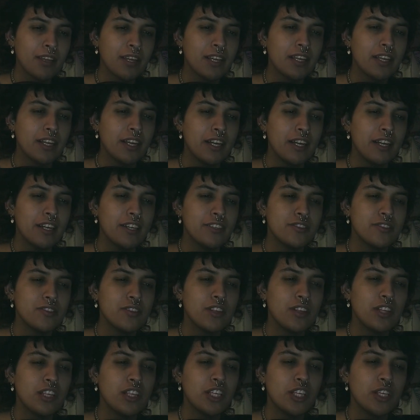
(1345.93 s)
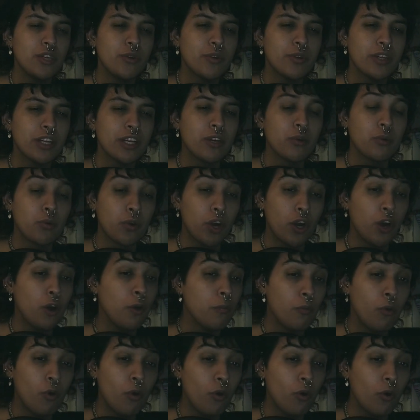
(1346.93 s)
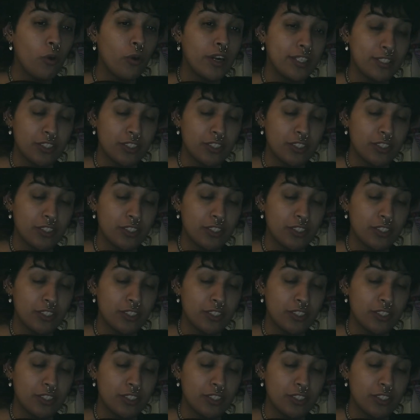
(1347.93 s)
Because you can grow more in